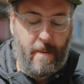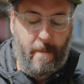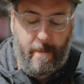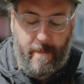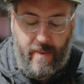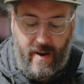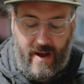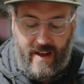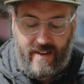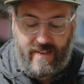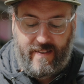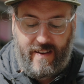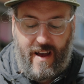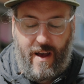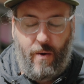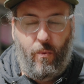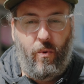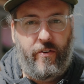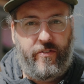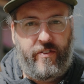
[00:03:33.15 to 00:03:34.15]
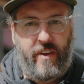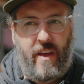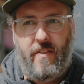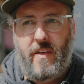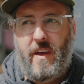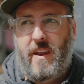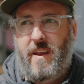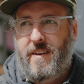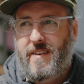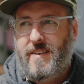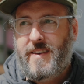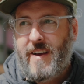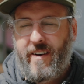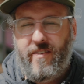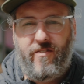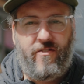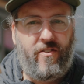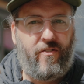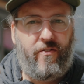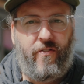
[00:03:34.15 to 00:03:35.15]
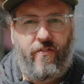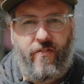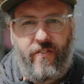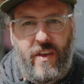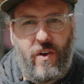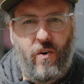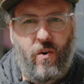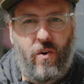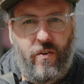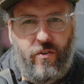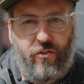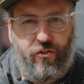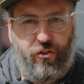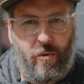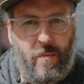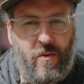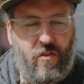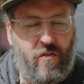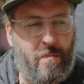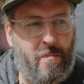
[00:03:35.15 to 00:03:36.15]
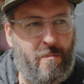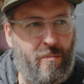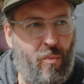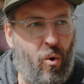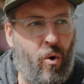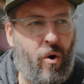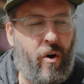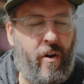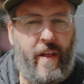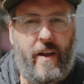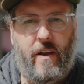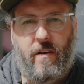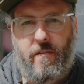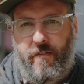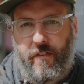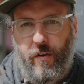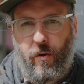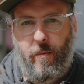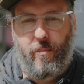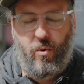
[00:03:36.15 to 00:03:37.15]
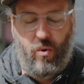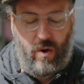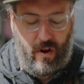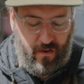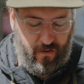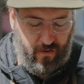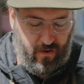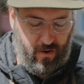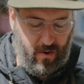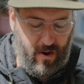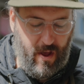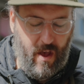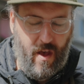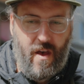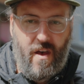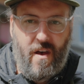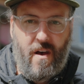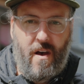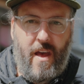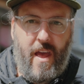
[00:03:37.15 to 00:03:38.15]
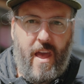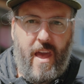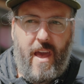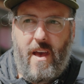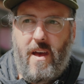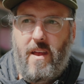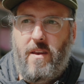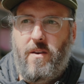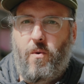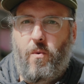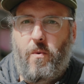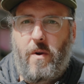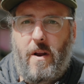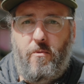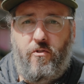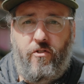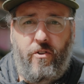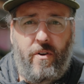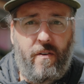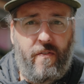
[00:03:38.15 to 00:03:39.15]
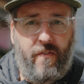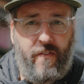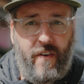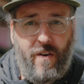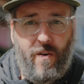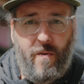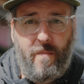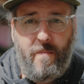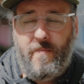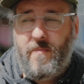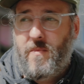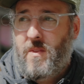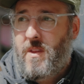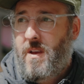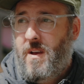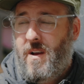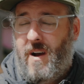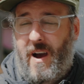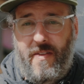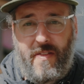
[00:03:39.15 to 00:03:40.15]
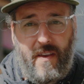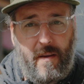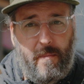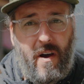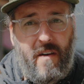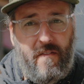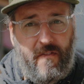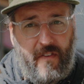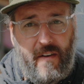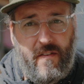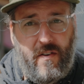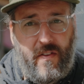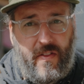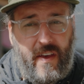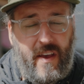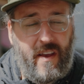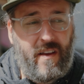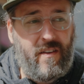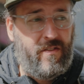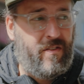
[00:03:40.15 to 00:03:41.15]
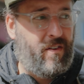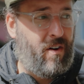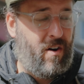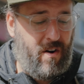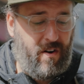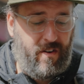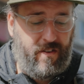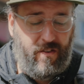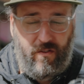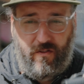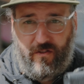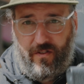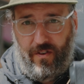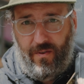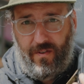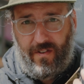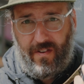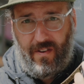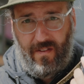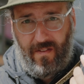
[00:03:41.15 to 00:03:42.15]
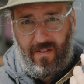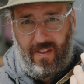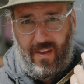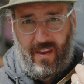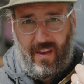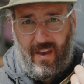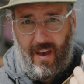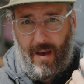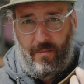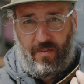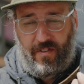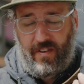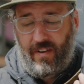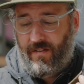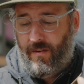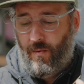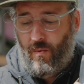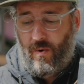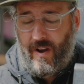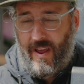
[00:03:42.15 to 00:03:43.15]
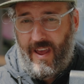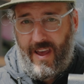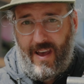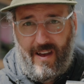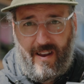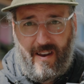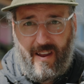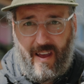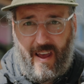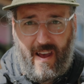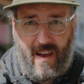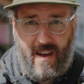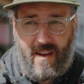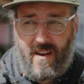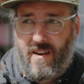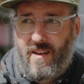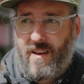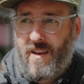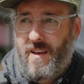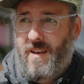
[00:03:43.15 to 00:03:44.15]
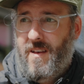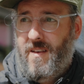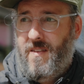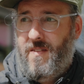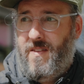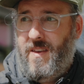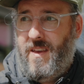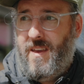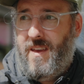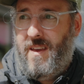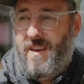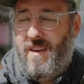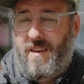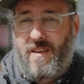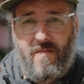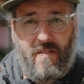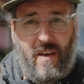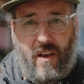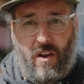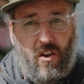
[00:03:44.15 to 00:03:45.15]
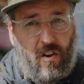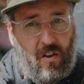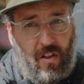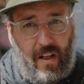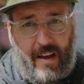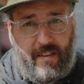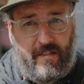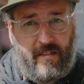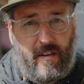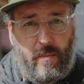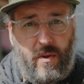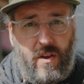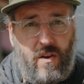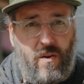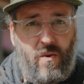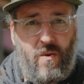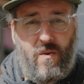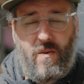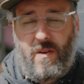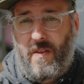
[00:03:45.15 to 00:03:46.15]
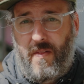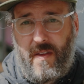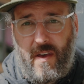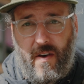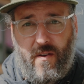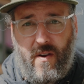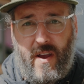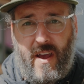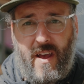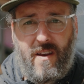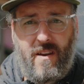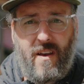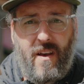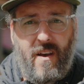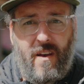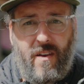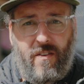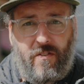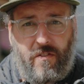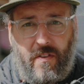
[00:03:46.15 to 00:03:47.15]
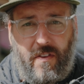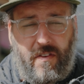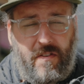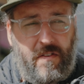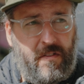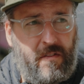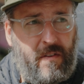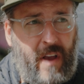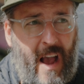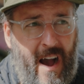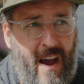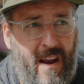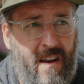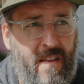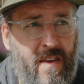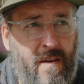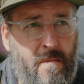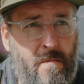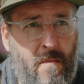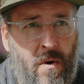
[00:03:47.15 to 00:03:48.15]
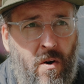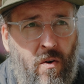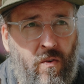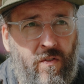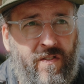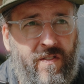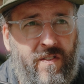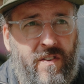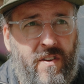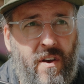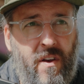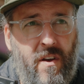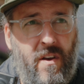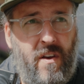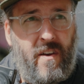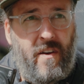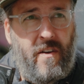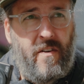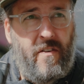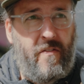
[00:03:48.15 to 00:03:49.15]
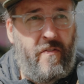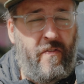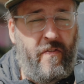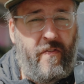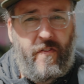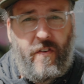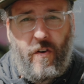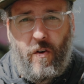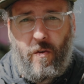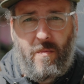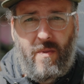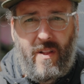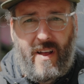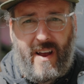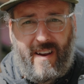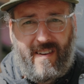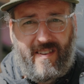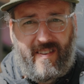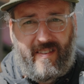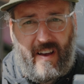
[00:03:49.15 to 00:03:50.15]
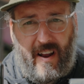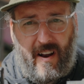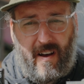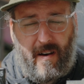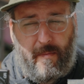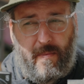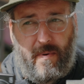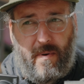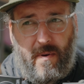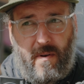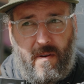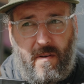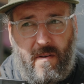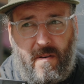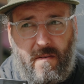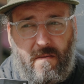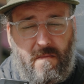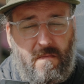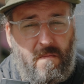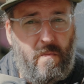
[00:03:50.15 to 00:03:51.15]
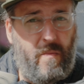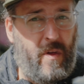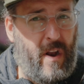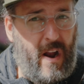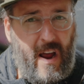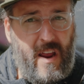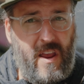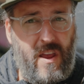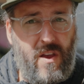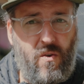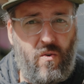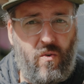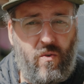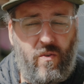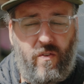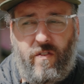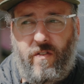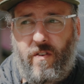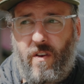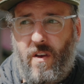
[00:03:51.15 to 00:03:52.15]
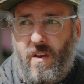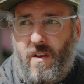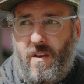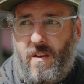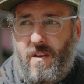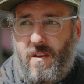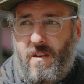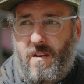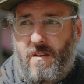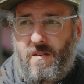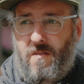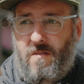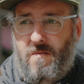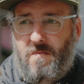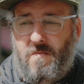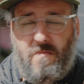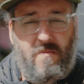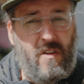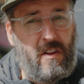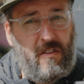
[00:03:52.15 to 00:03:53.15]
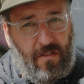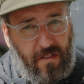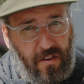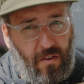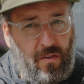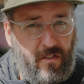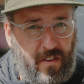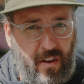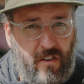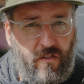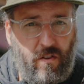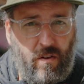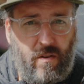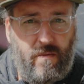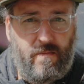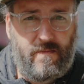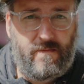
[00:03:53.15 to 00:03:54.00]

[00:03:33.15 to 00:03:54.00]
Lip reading: But I will say that it does just feel so much more like a film point and shoot. And when I'm shooting film, I think my favorite things are to shoot the M6 in one hand and the like Class W in the other hand. So this is kind of the most film-like setup that I use that still is digital.